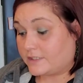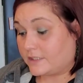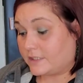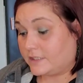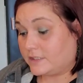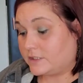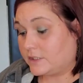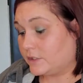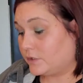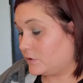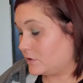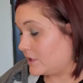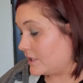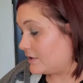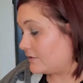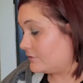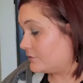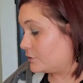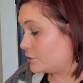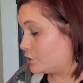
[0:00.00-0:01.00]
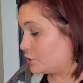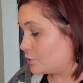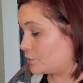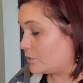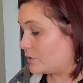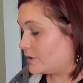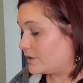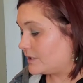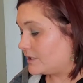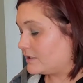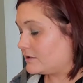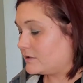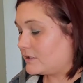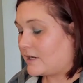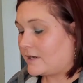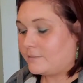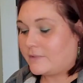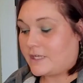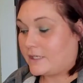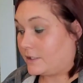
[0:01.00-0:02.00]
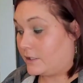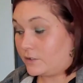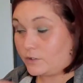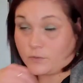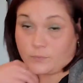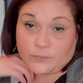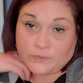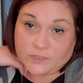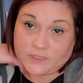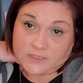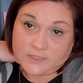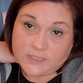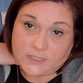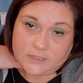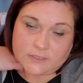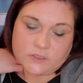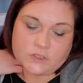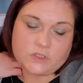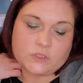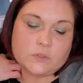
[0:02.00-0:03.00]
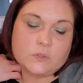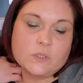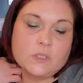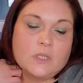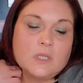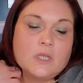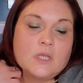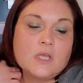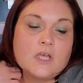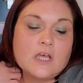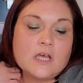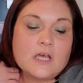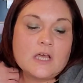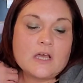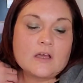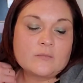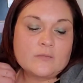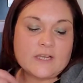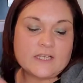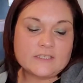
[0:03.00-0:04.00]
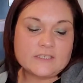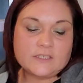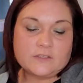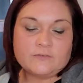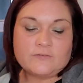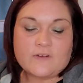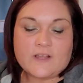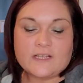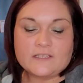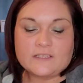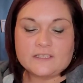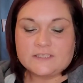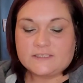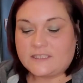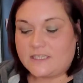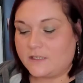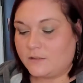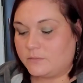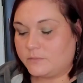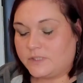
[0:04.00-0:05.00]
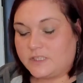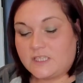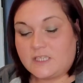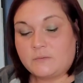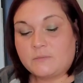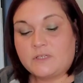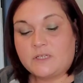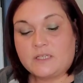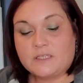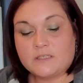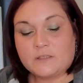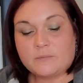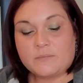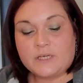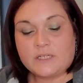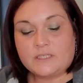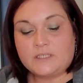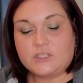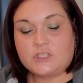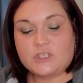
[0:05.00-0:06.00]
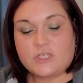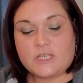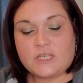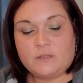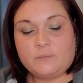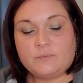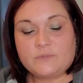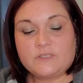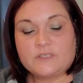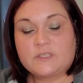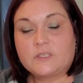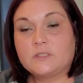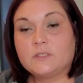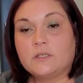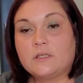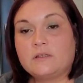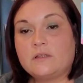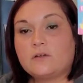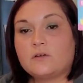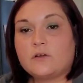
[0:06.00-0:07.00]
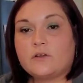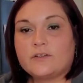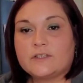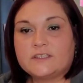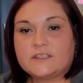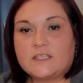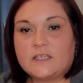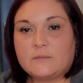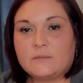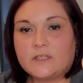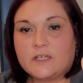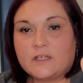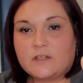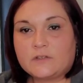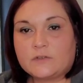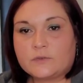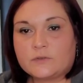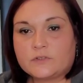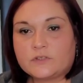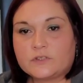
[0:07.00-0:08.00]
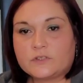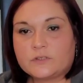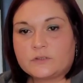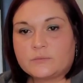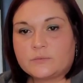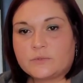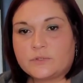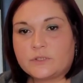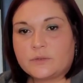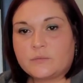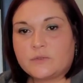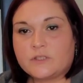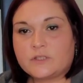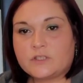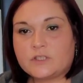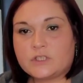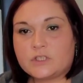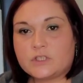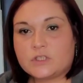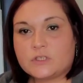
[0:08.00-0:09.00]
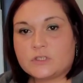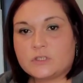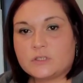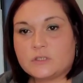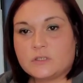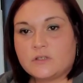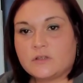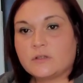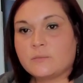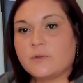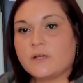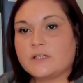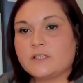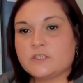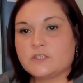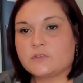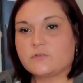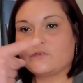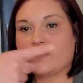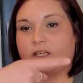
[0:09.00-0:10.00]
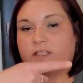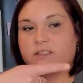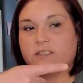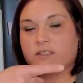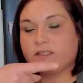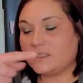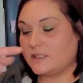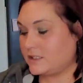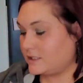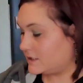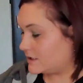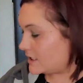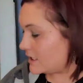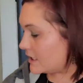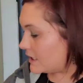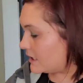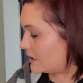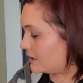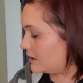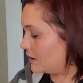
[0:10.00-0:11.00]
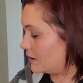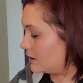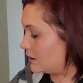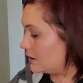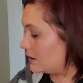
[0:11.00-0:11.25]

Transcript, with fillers: I can tell you that for sure. And then I'm not going to open these next two. Um, I did find the same thing, but in the bunny shapes. And they're all the same colors, pretty much. And the bunnies are facing to the side.